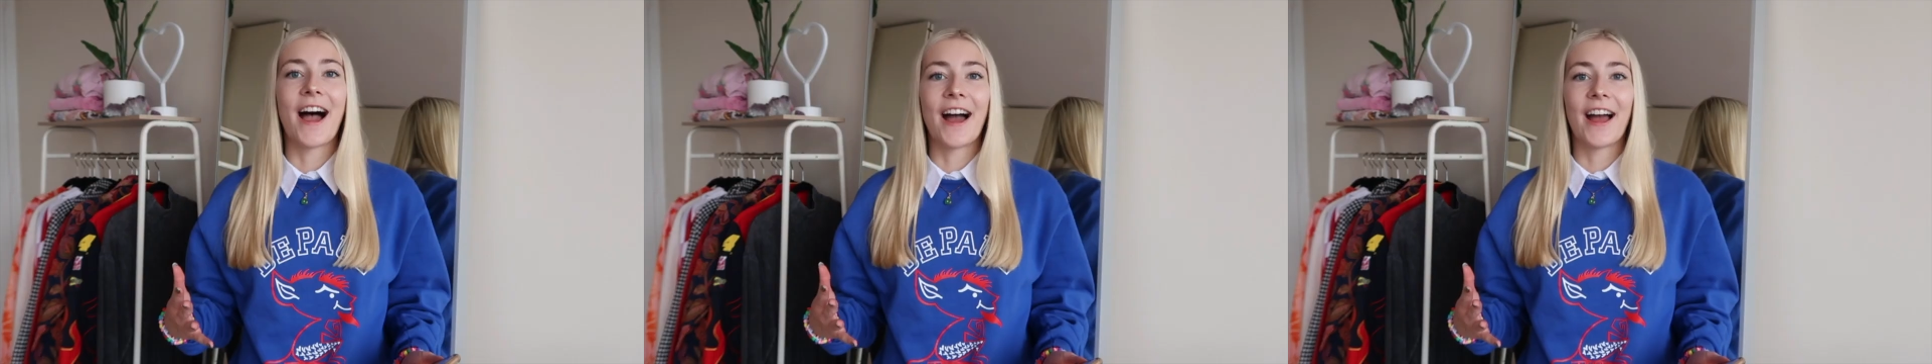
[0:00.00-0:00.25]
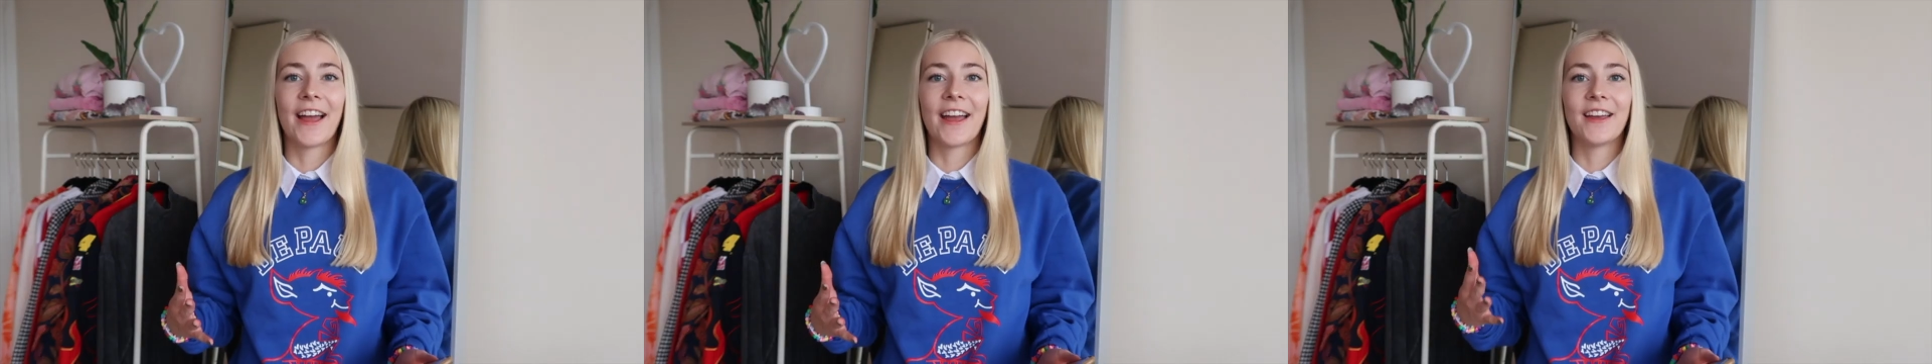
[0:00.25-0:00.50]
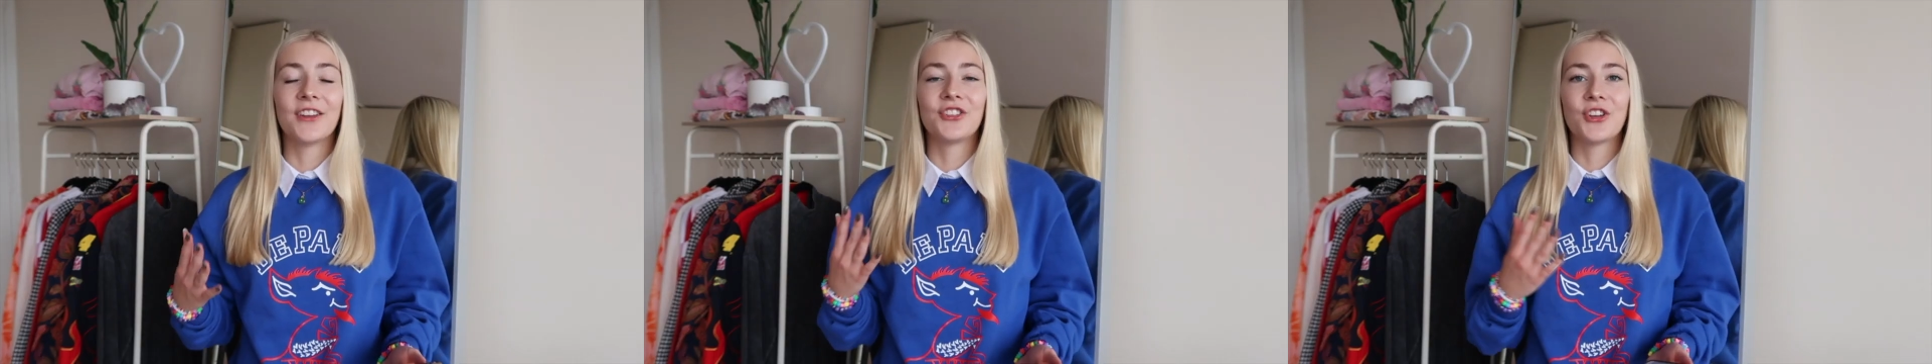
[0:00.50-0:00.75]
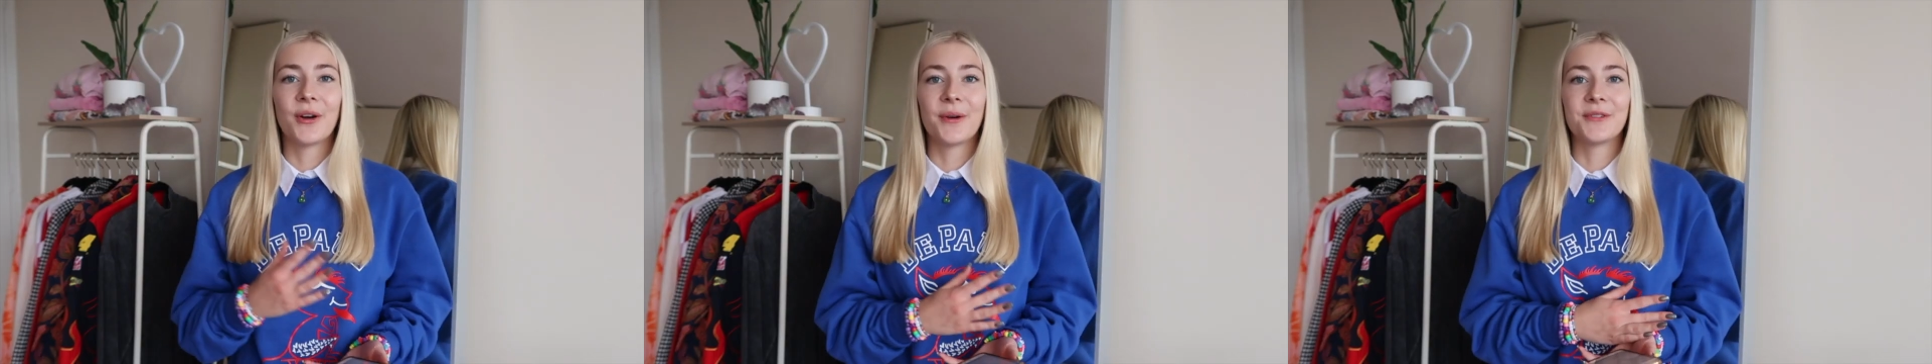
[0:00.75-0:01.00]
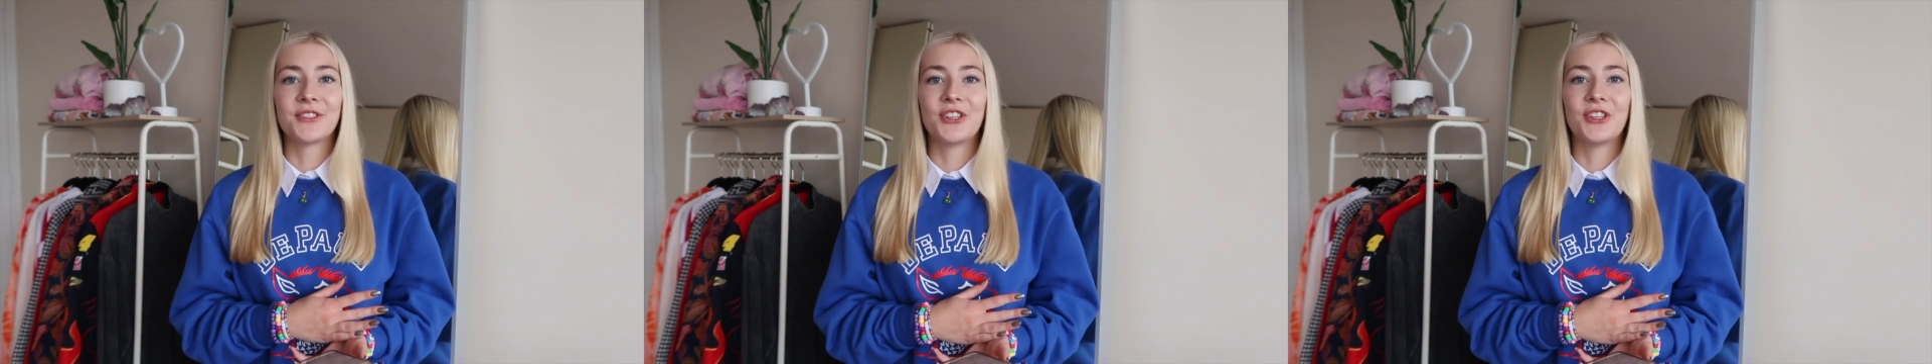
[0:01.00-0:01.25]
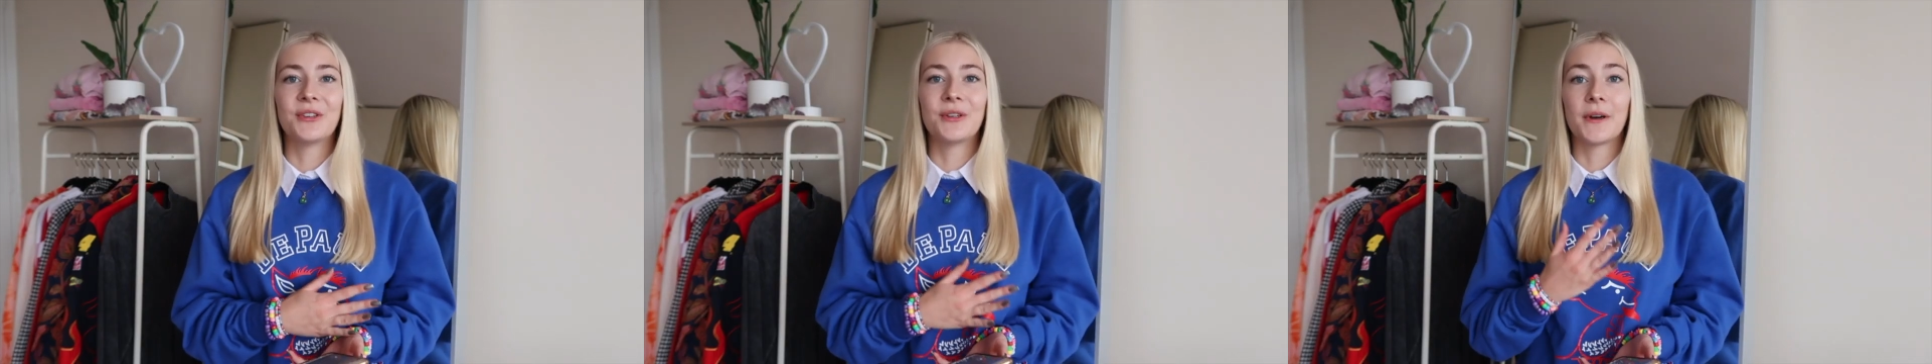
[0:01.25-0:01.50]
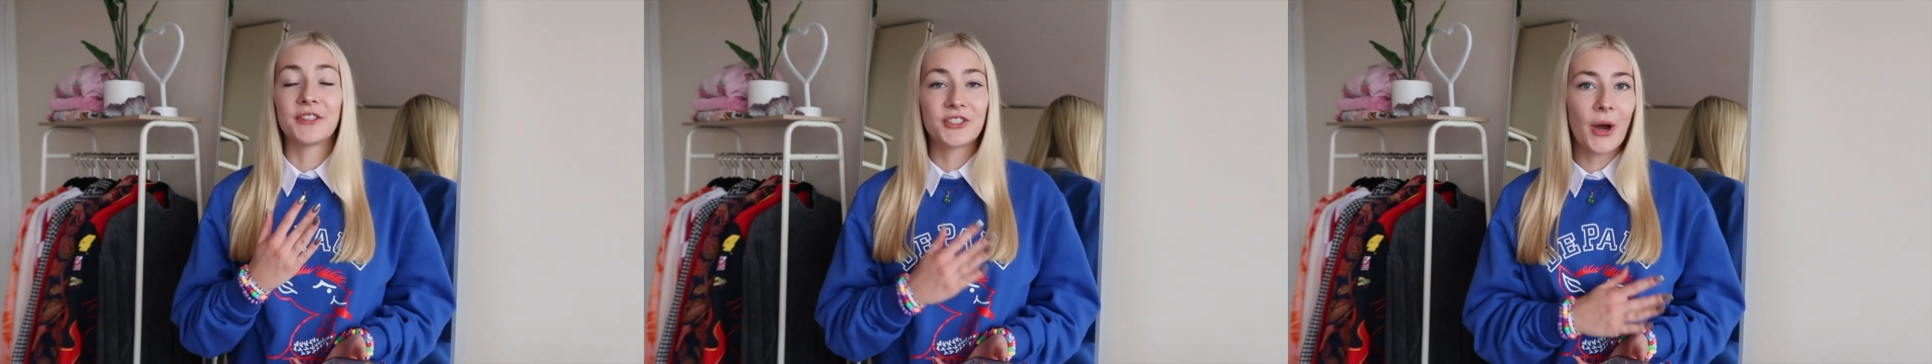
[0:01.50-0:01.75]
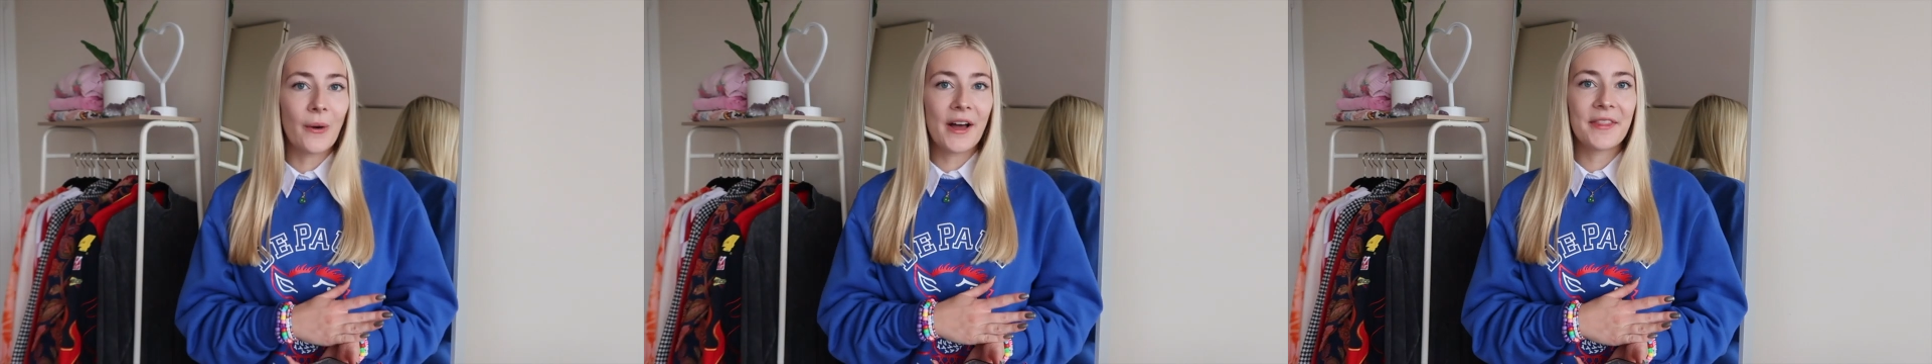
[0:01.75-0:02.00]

I chose to sew on